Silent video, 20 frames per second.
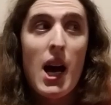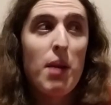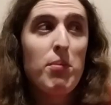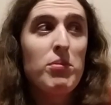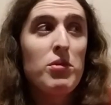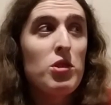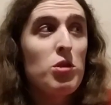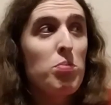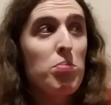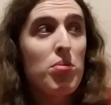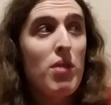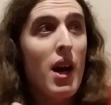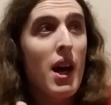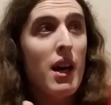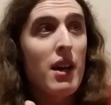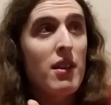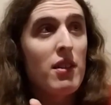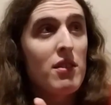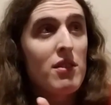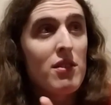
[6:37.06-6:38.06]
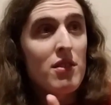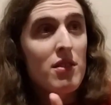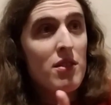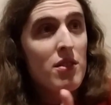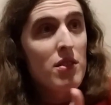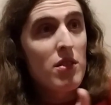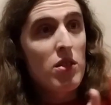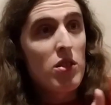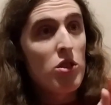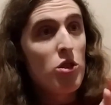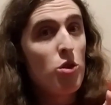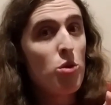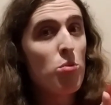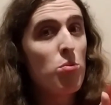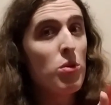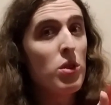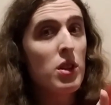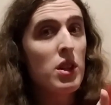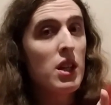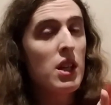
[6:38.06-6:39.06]
I'm surprised you
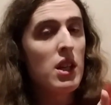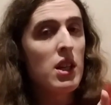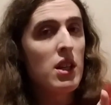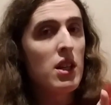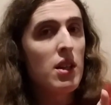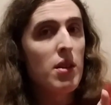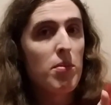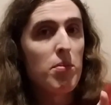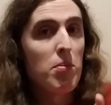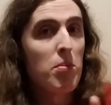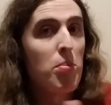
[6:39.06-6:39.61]
really